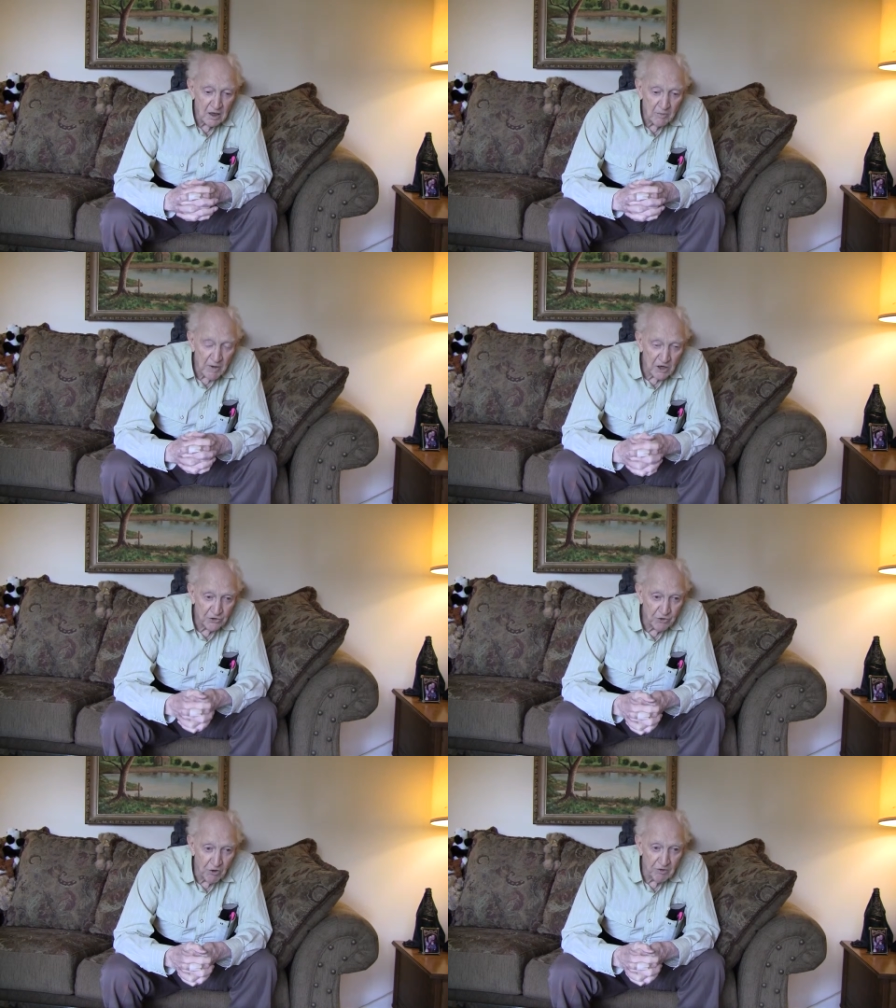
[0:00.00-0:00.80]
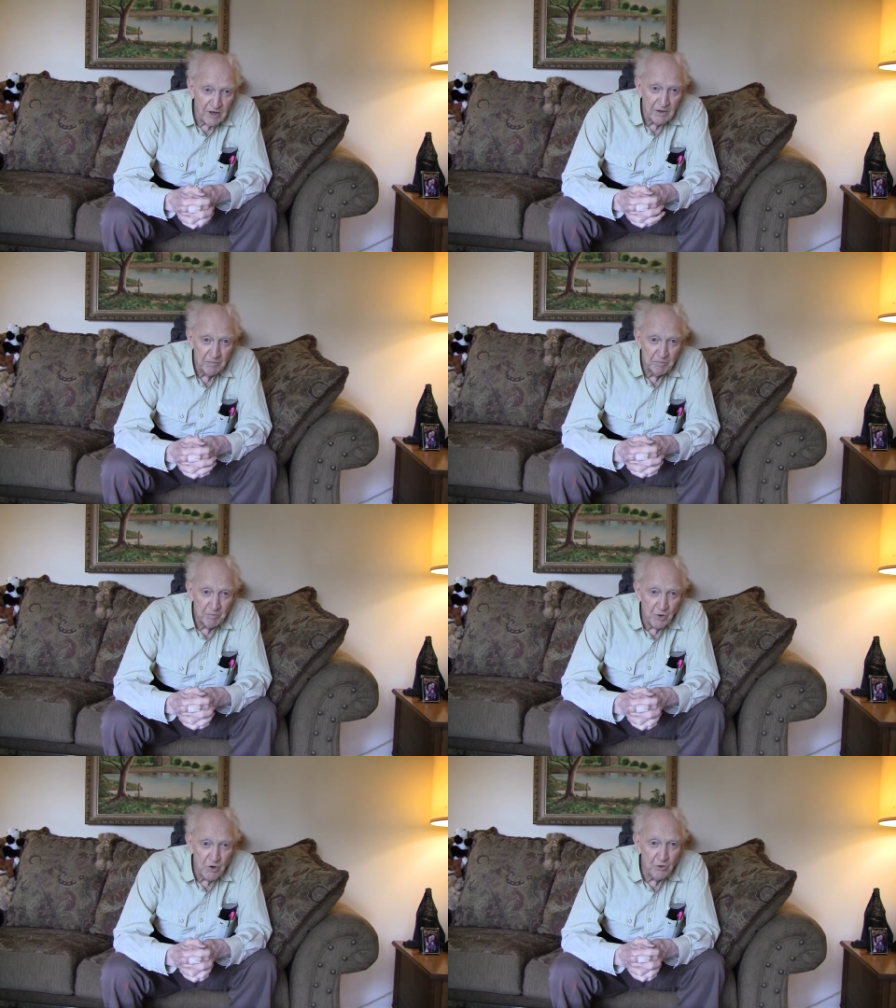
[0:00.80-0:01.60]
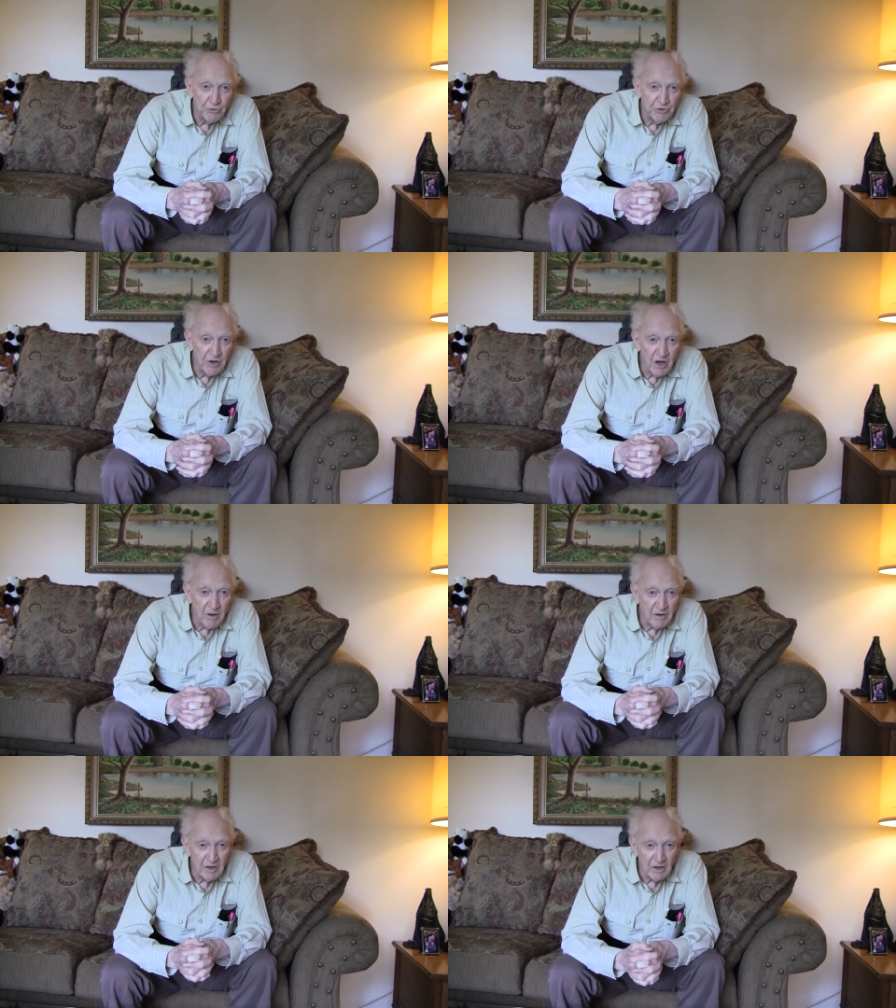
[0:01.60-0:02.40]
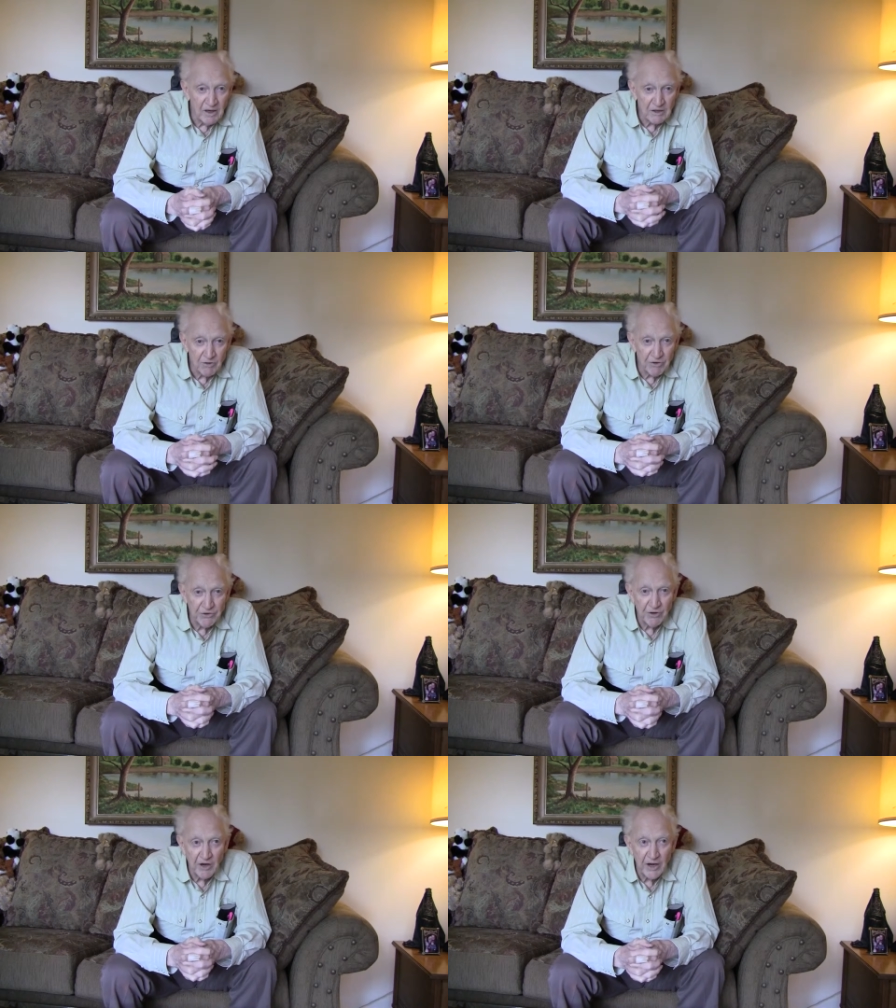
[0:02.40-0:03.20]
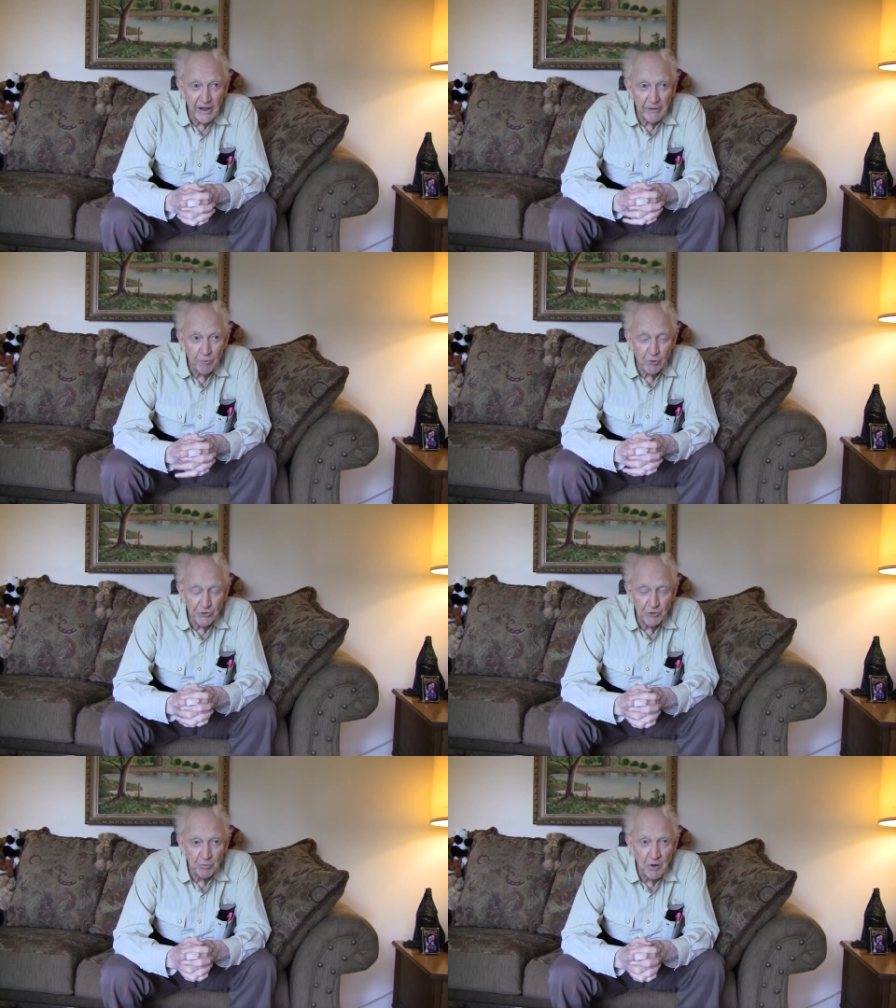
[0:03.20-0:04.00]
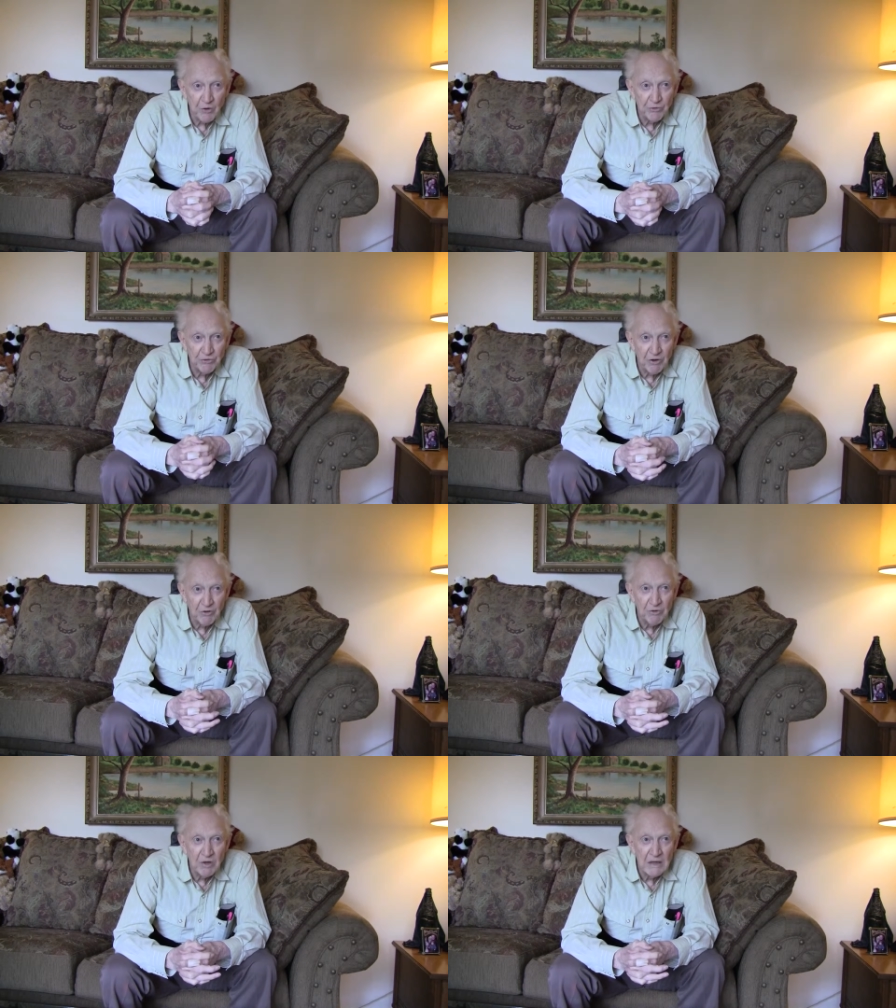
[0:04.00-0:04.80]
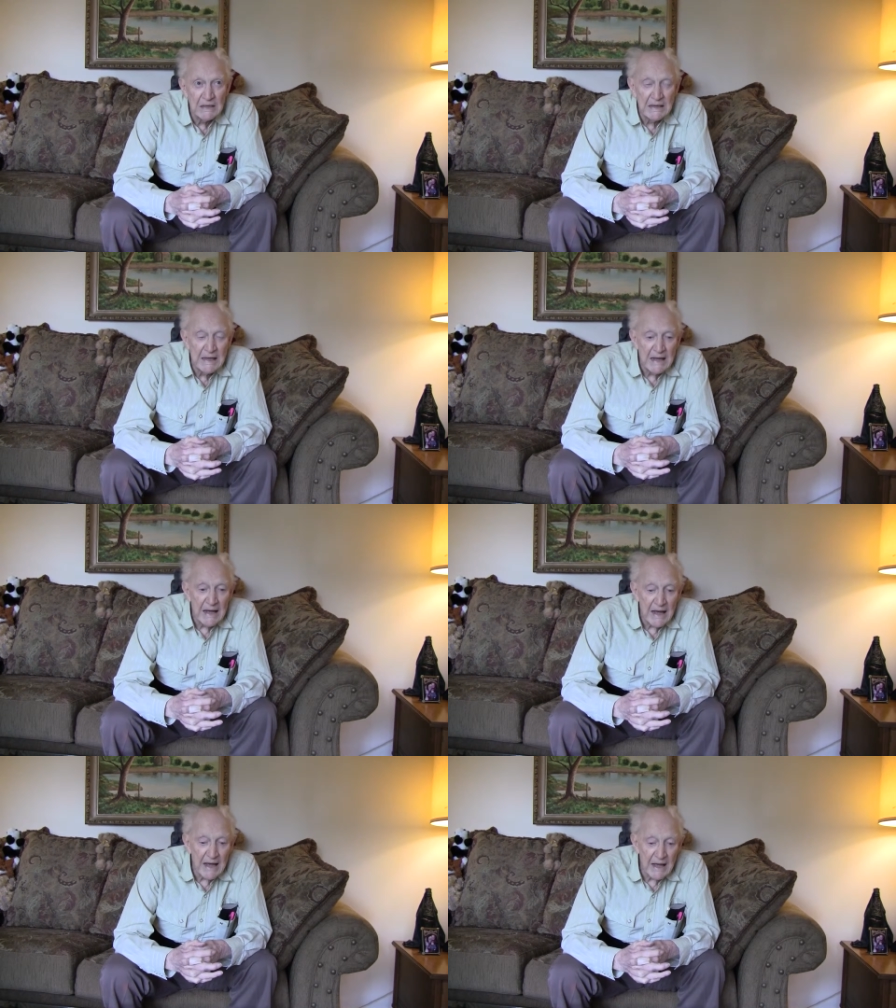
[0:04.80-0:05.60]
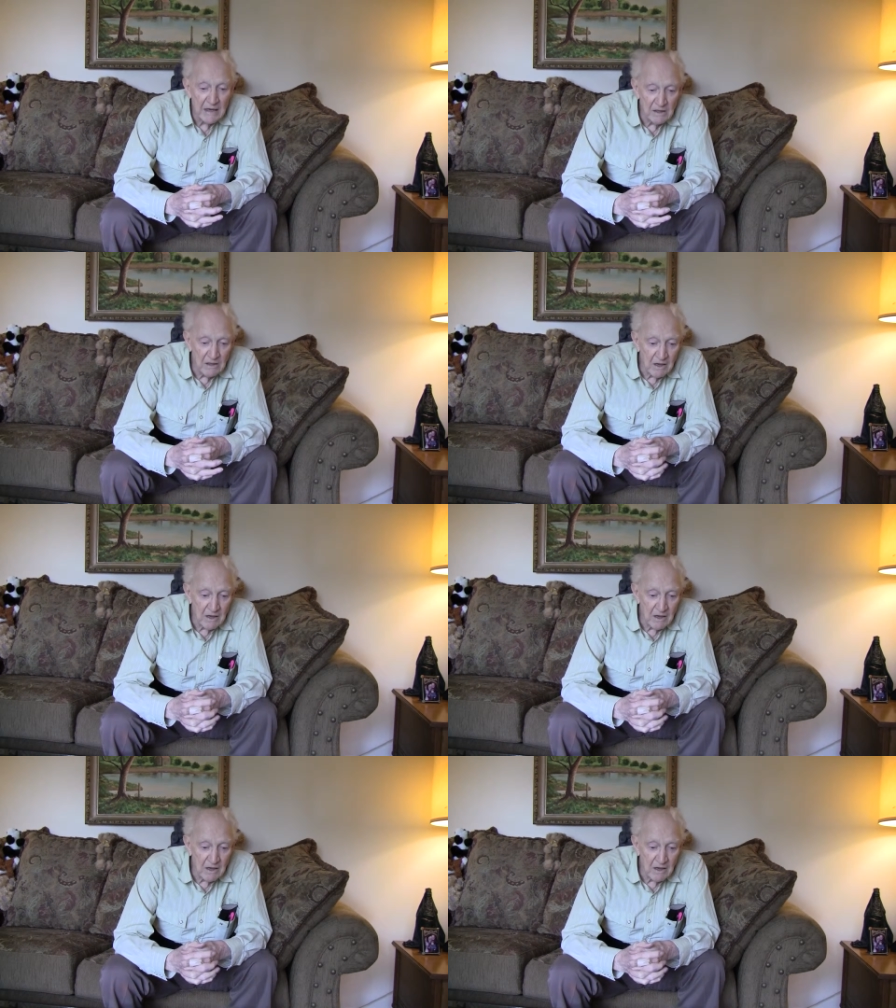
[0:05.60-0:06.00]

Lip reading: make sure they produce the electricity they were supposed to, and